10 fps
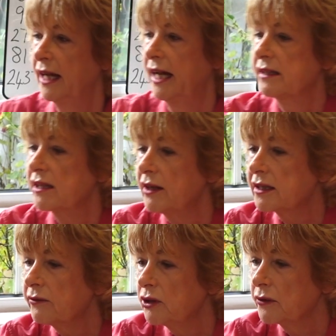And so let's
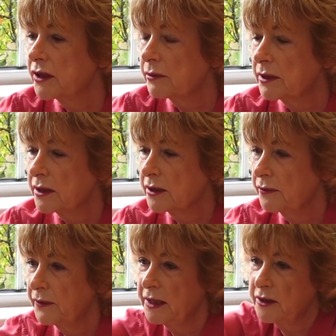have a look. This one's just
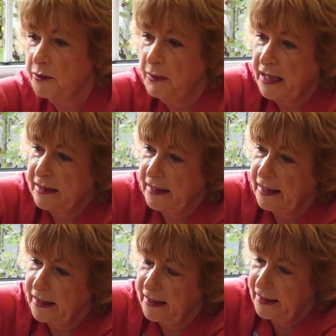finished
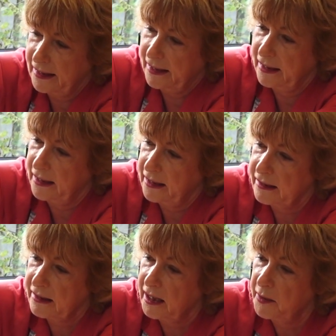mixing and
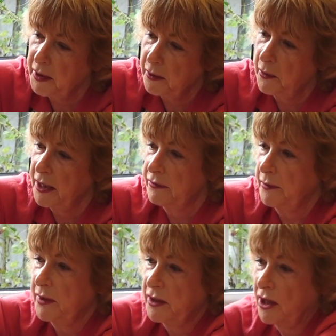it's coming away
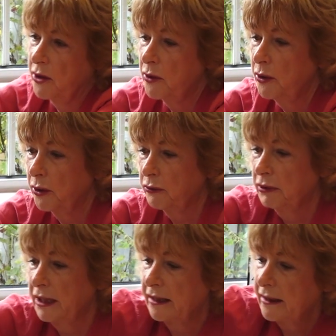from the dough hook
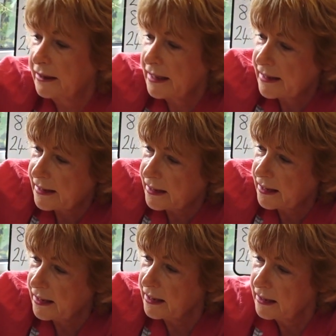really nicely.